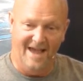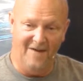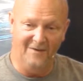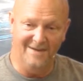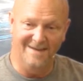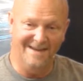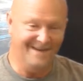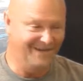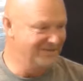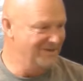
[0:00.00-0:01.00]
how
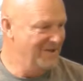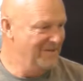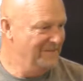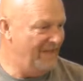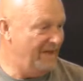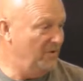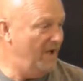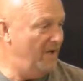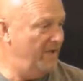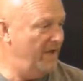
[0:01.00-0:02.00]
ridiculous. I don't know
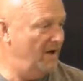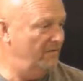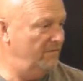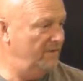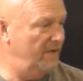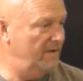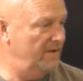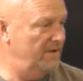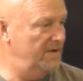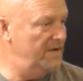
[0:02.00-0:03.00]
how we got off on that on
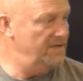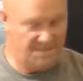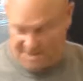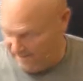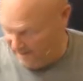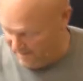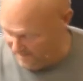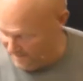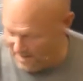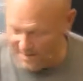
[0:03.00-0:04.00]
contingency, but,
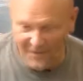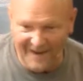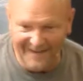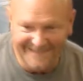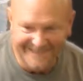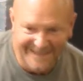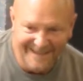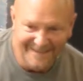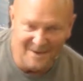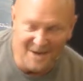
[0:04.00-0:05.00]
but anyway.
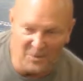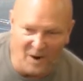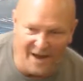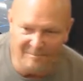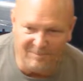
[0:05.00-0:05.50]
But anyway,